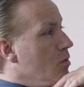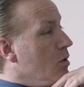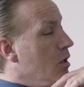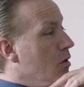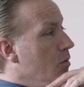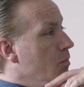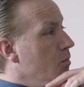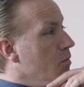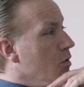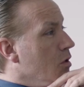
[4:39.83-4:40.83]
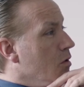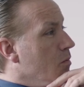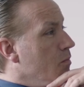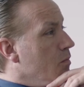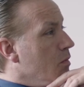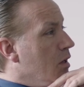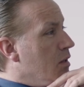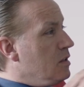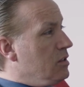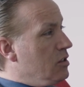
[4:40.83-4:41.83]
Wow. Yeah. Wow.
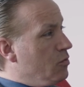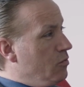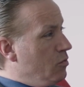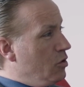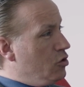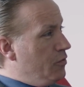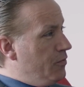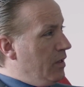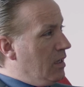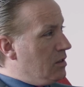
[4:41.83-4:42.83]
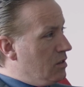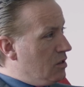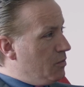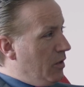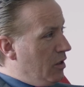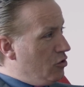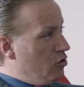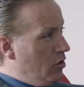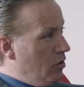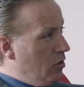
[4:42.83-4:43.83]
And is this what you feel has inspired
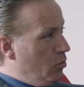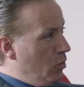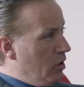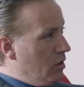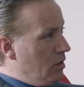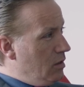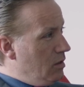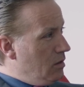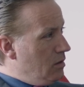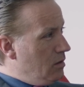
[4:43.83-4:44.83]
your early work?